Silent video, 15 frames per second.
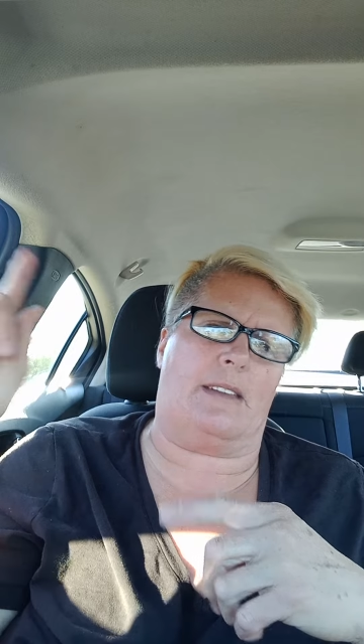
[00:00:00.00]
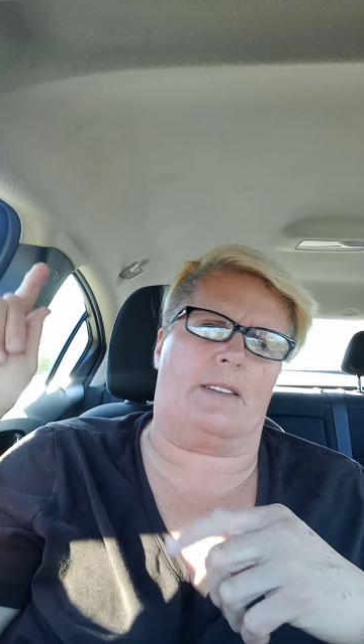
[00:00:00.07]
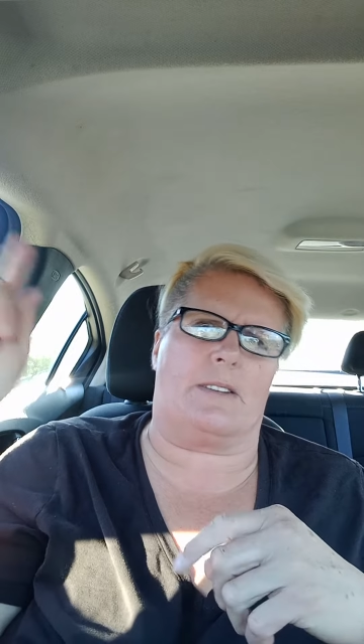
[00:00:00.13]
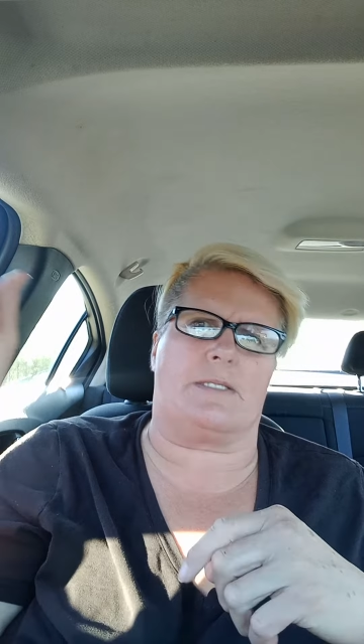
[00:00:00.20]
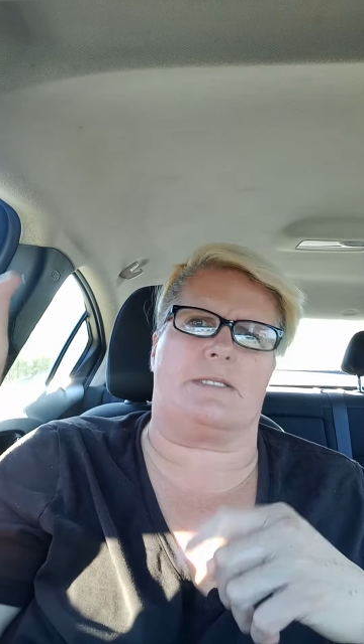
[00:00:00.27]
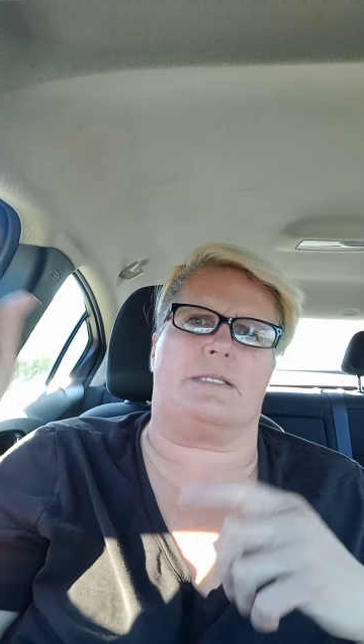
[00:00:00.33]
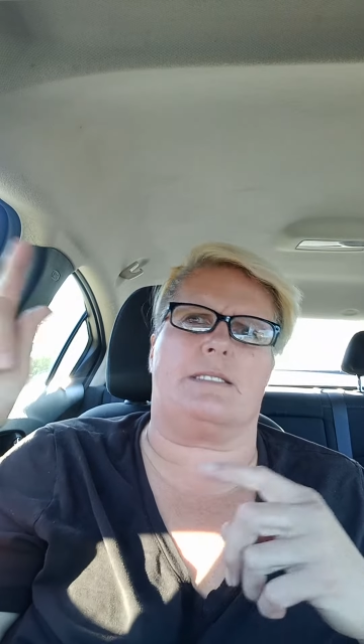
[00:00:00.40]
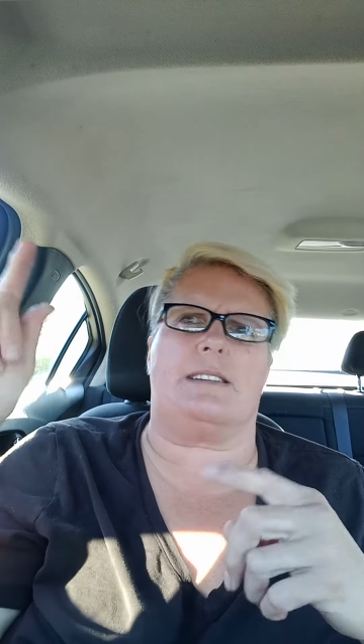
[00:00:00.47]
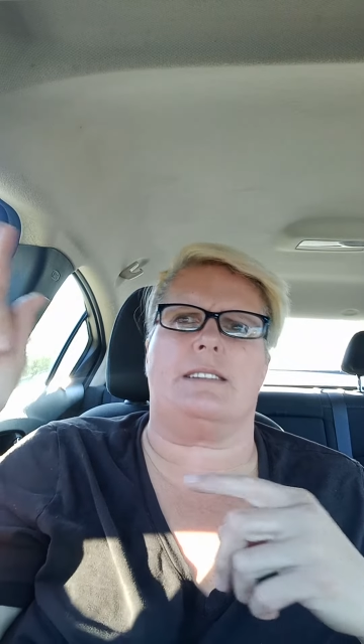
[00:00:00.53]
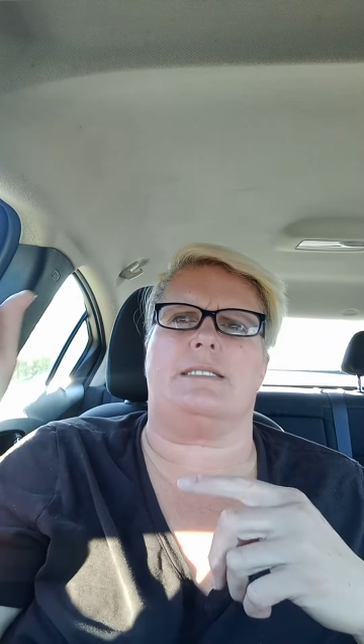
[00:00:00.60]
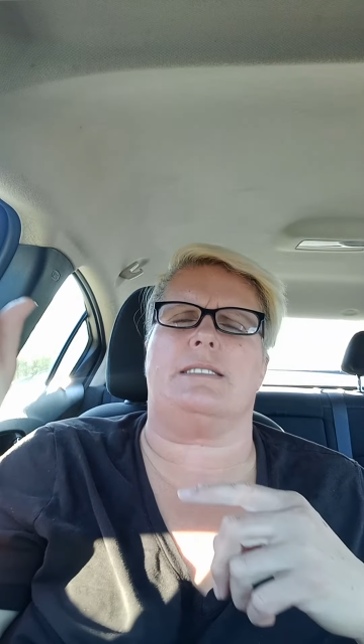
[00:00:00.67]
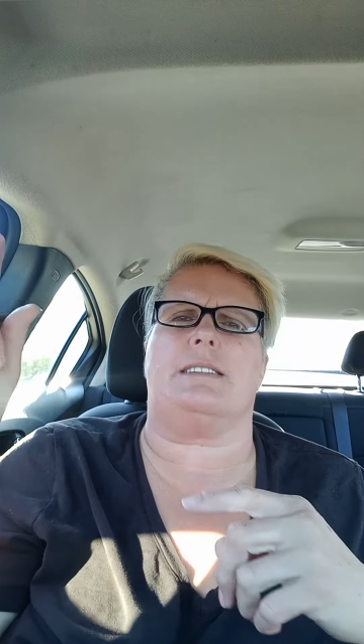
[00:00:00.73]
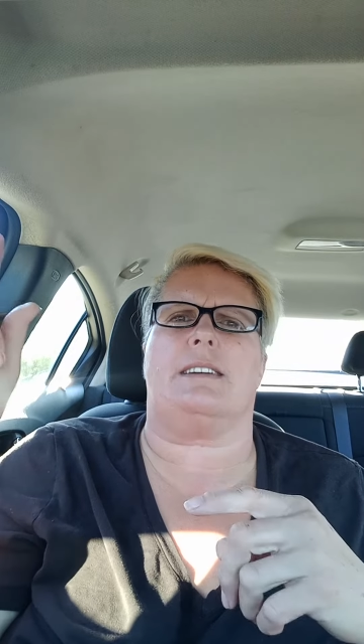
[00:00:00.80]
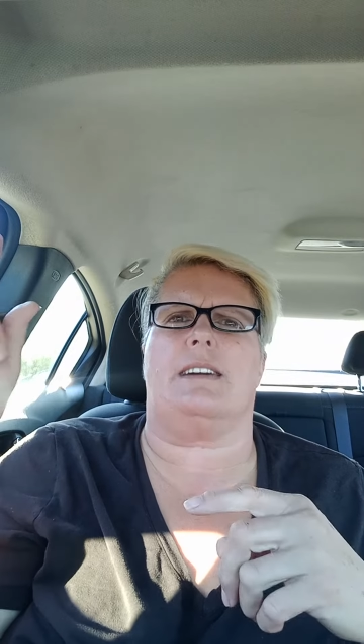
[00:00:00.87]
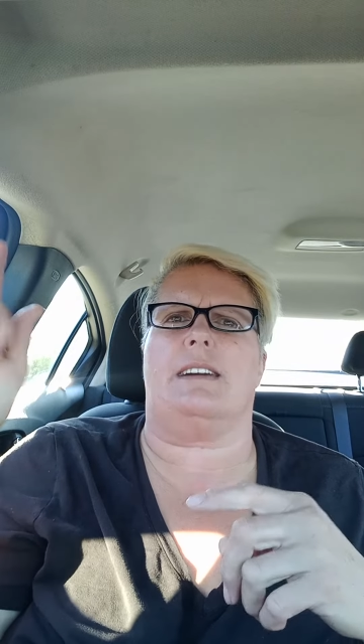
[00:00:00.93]
there's
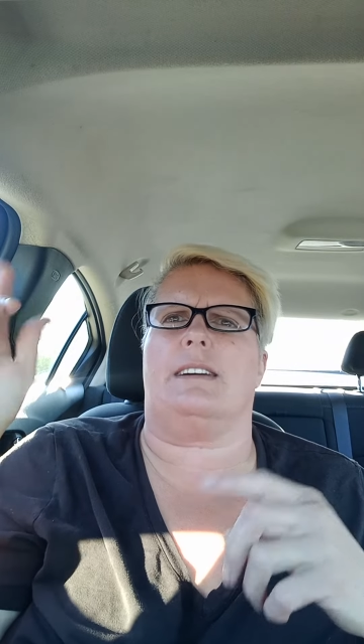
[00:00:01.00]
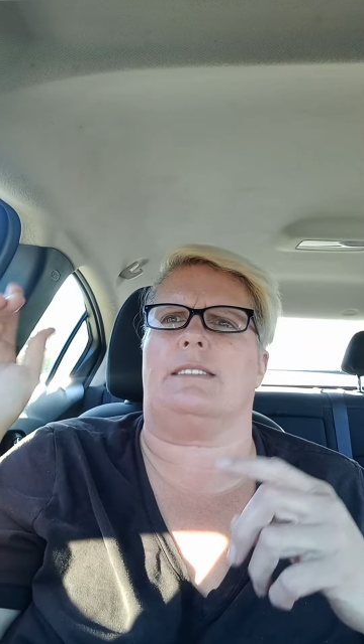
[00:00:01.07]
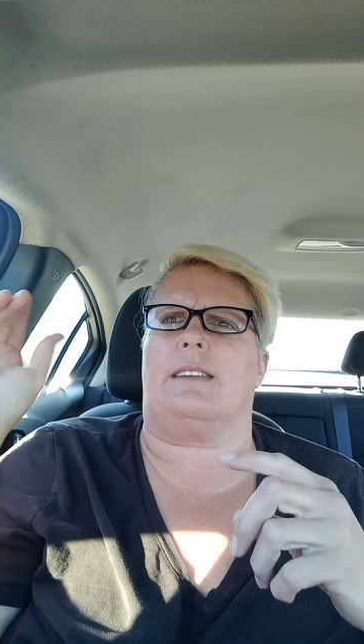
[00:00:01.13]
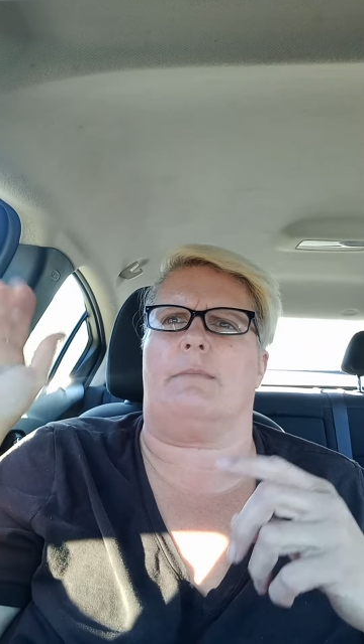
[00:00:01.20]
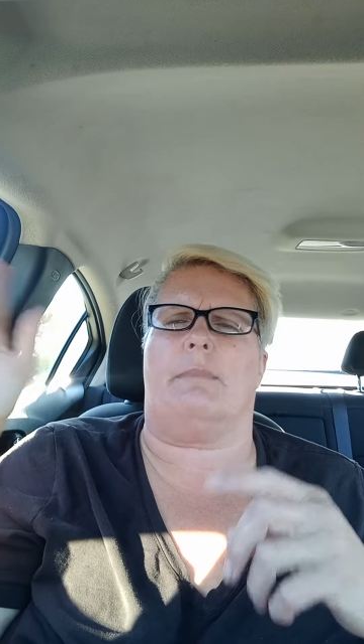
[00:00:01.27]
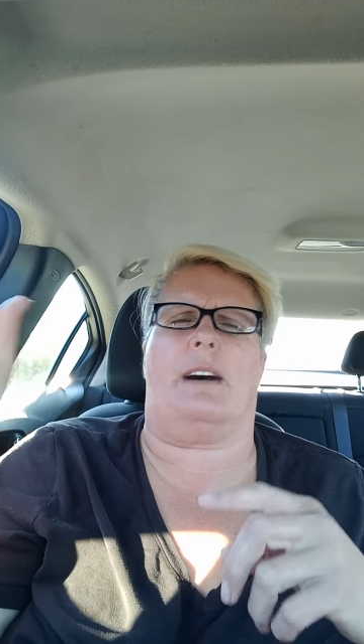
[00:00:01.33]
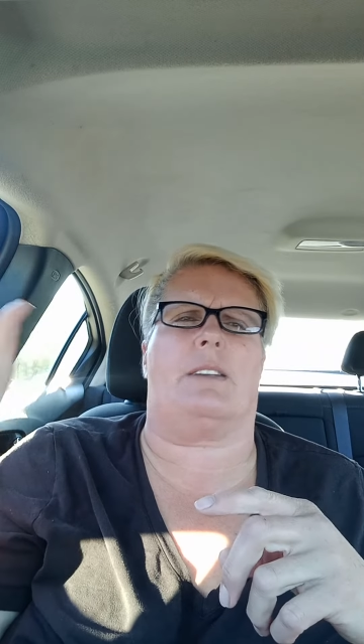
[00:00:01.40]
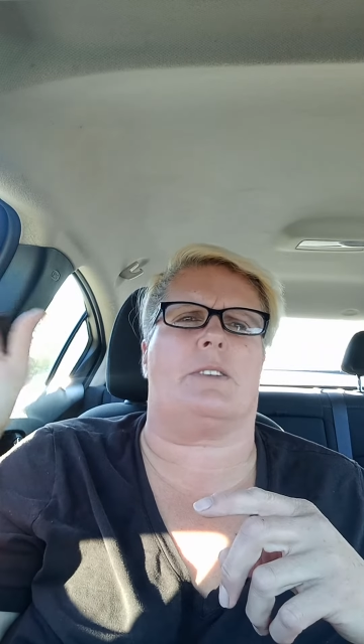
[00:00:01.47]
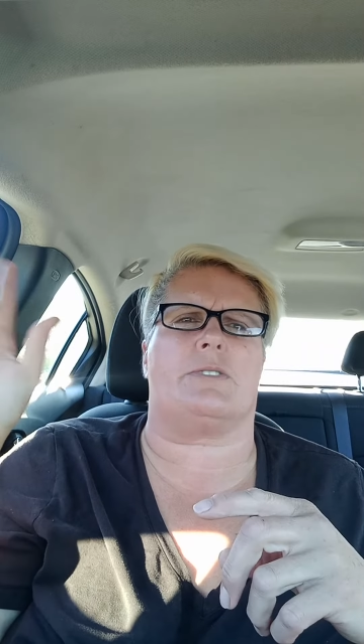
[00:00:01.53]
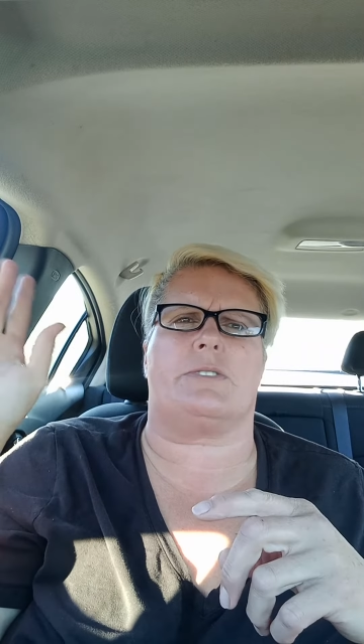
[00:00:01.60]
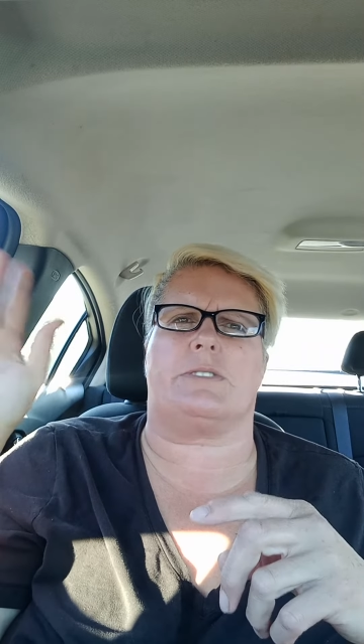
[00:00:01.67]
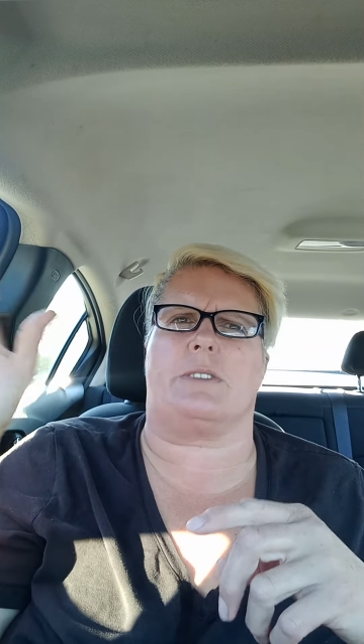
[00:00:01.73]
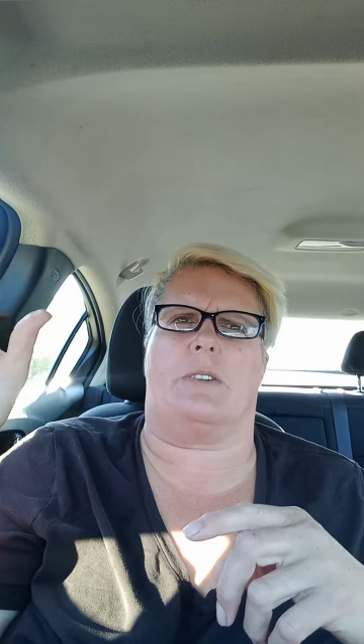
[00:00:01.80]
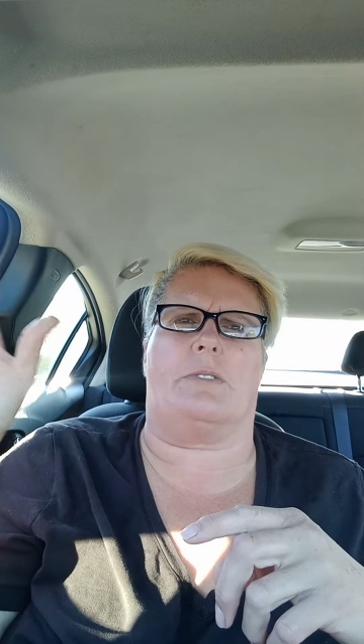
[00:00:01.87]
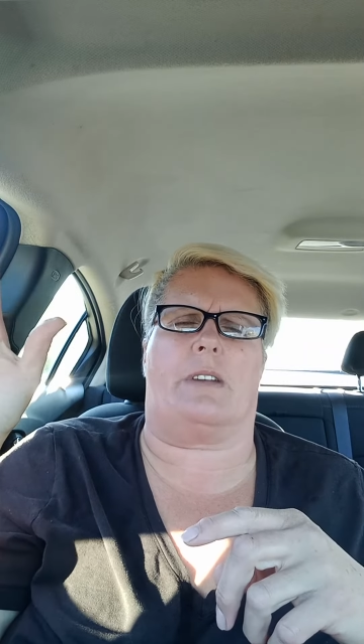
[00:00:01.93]
DTE, and the men are
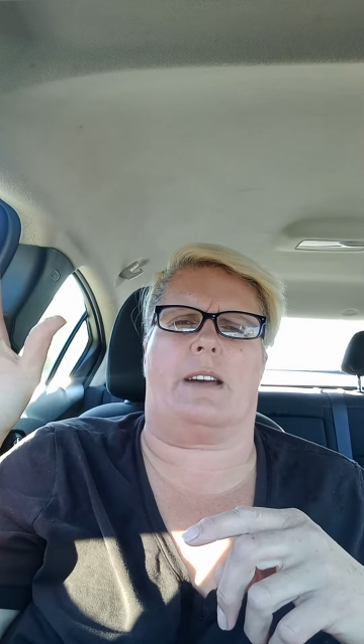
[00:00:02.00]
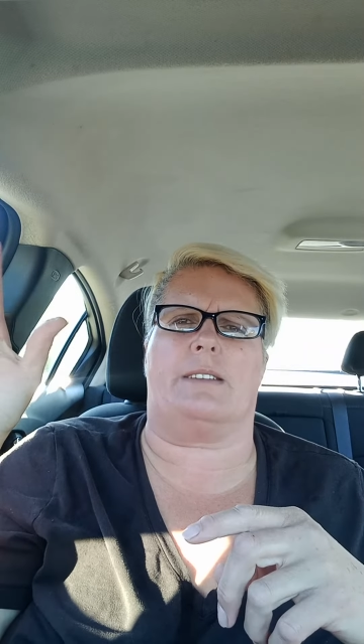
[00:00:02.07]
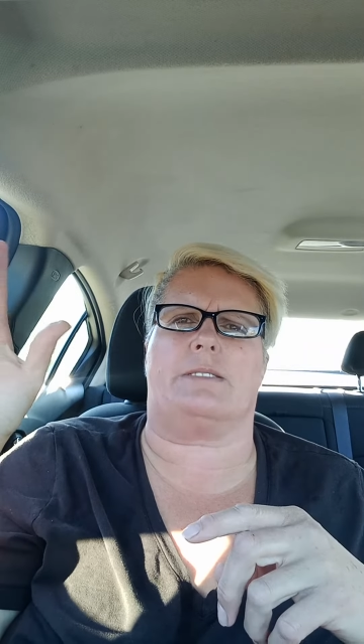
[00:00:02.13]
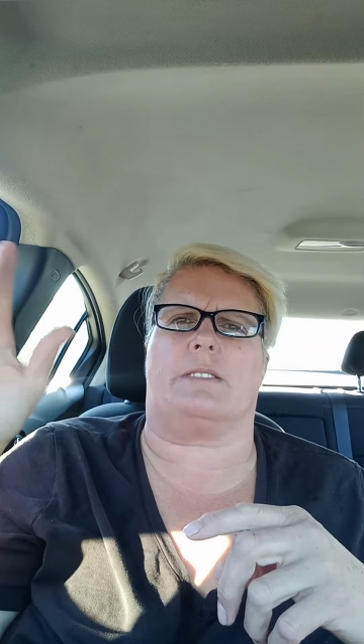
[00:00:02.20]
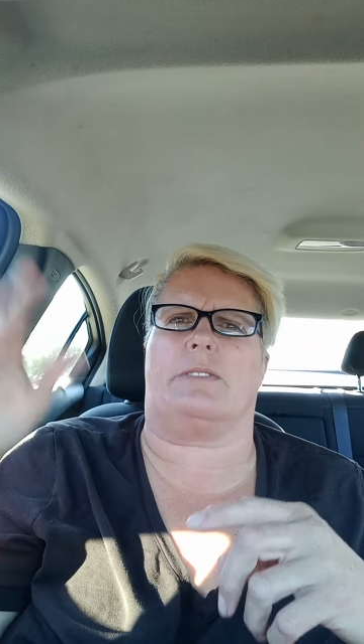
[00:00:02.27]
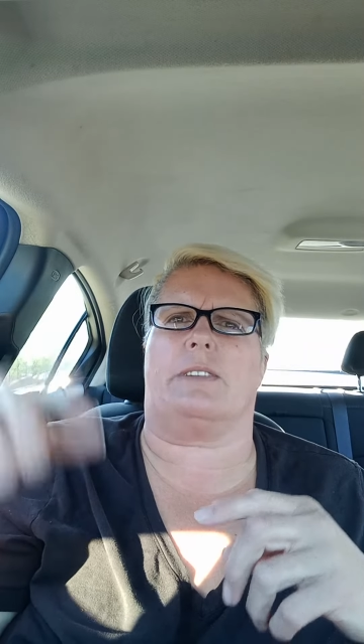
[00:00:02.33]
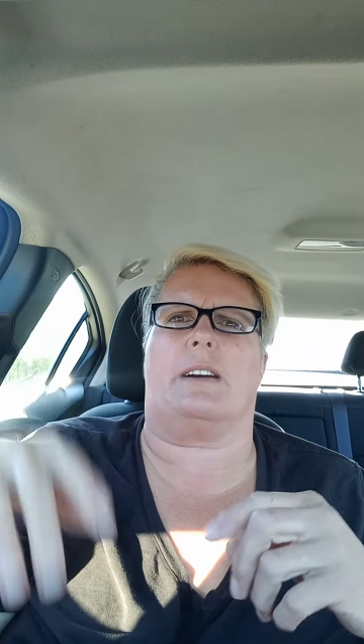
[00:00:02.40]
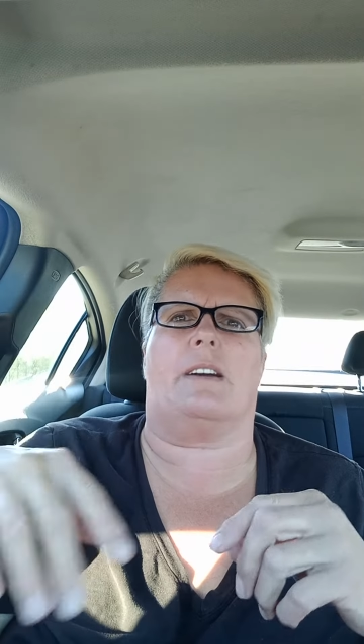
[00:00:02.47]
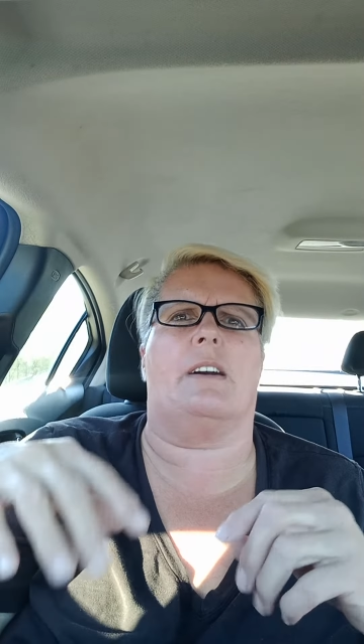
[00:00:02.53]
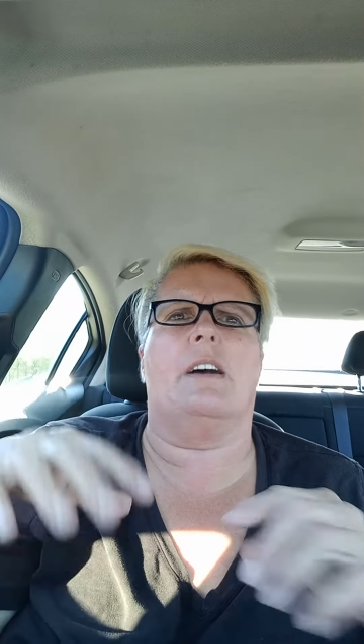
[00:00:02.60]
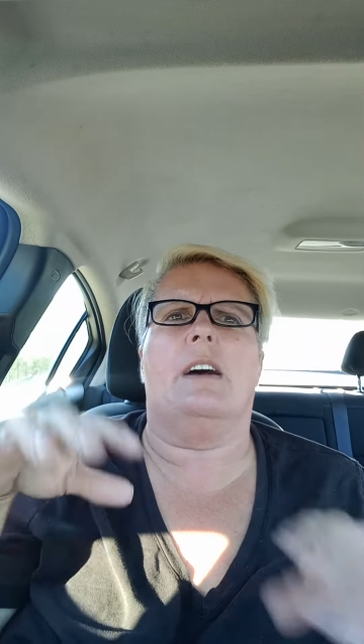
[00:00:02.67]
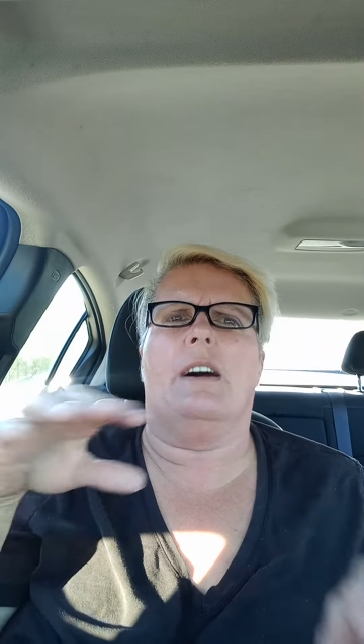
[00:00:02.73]
so nice over there.